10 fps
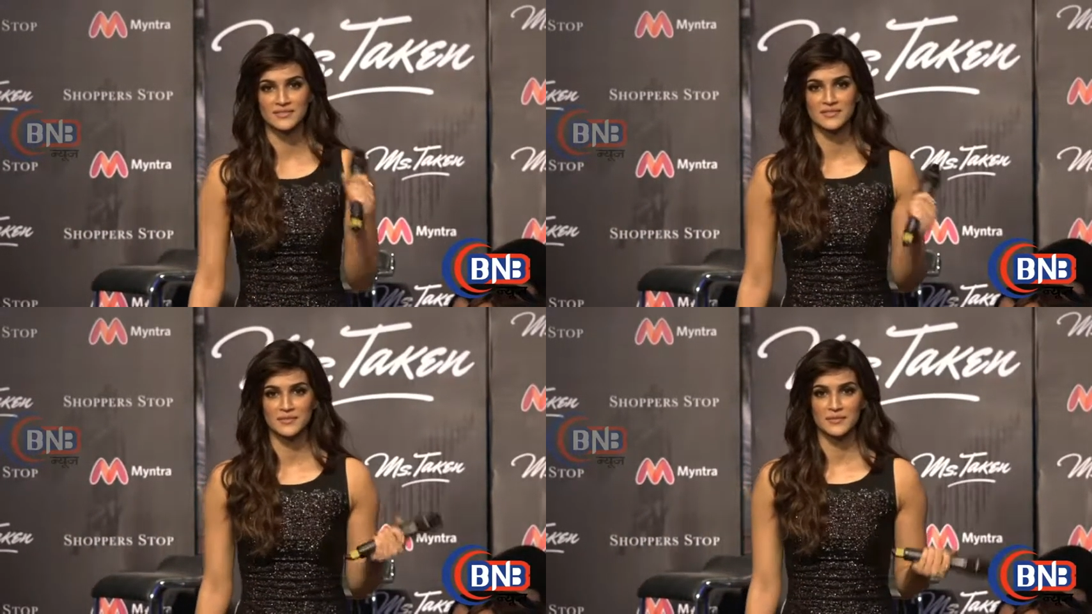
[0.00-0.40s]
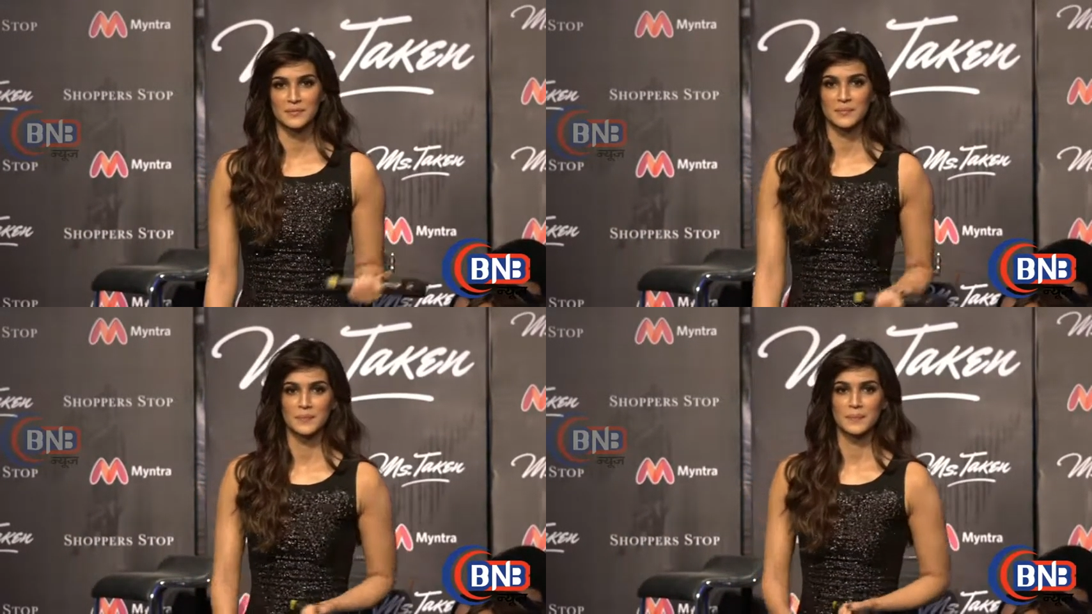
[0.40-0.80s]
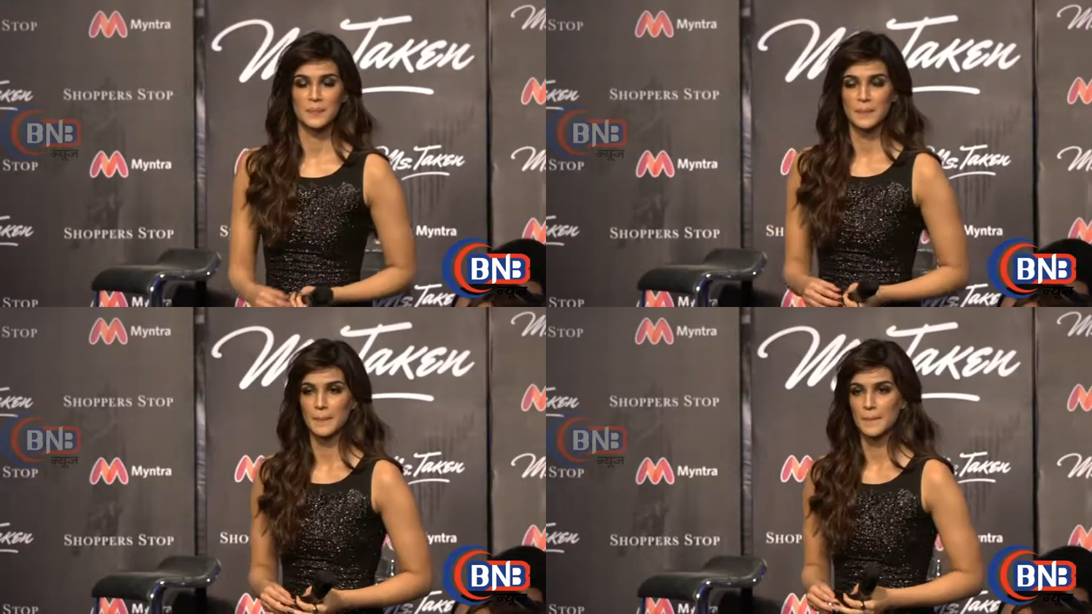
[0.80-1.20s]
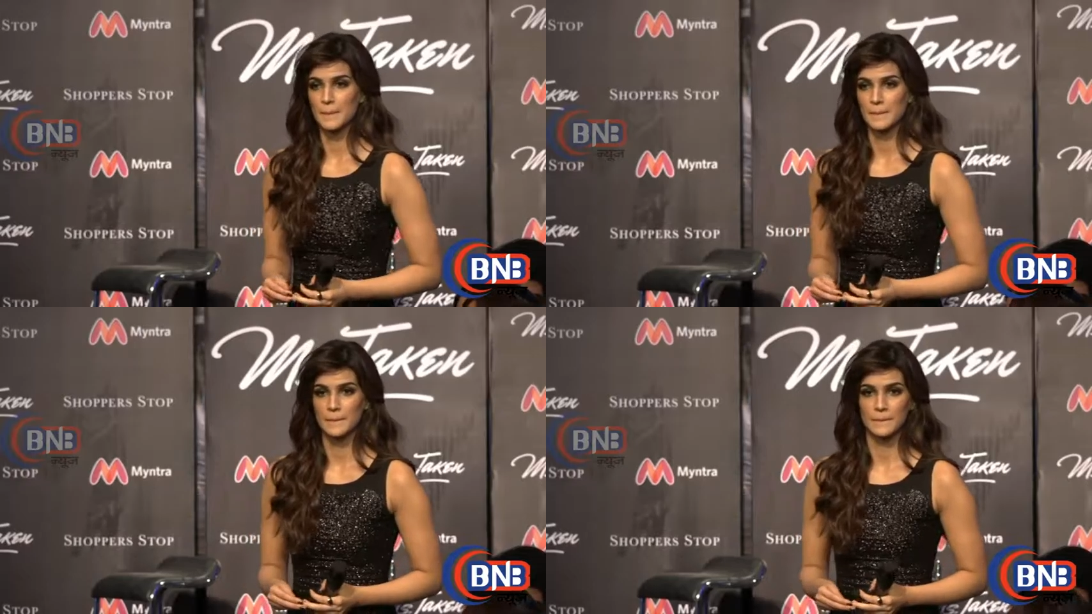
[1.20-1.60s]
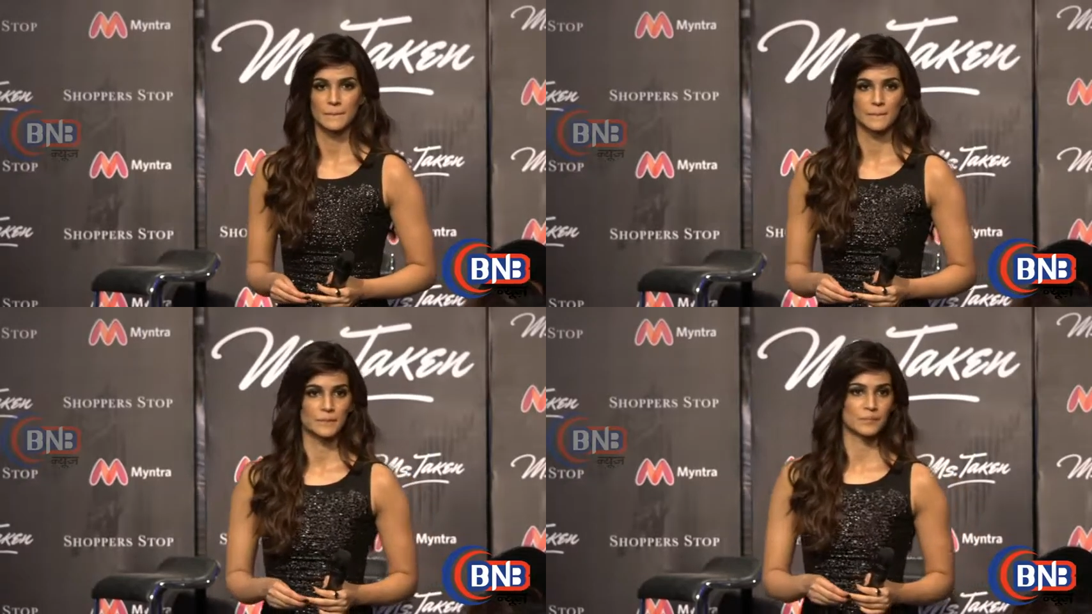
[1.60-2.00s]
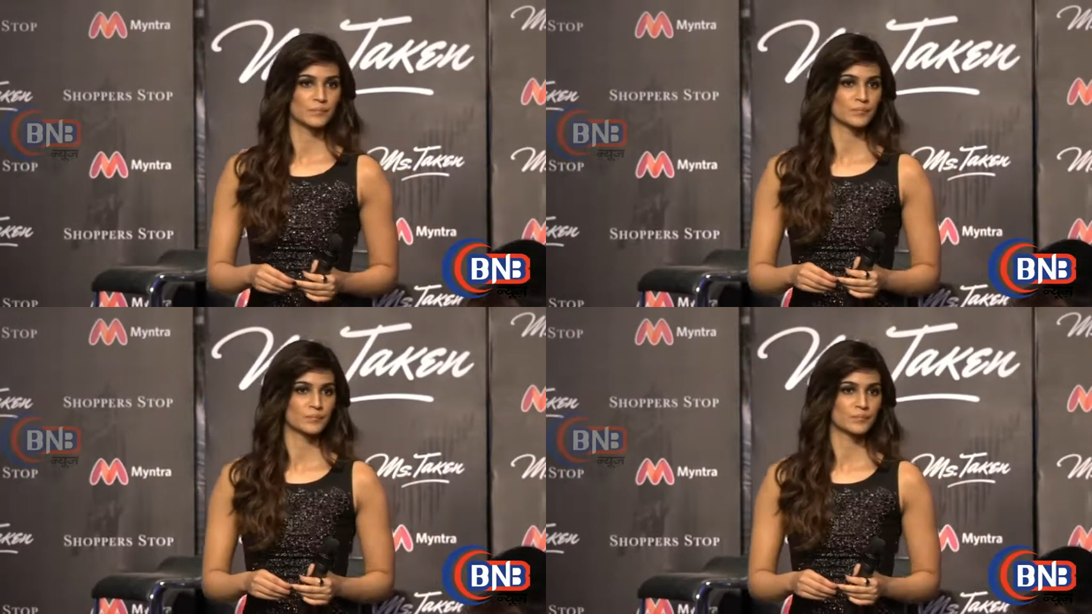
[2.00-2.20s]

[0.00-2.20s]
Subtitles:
Nothing is said.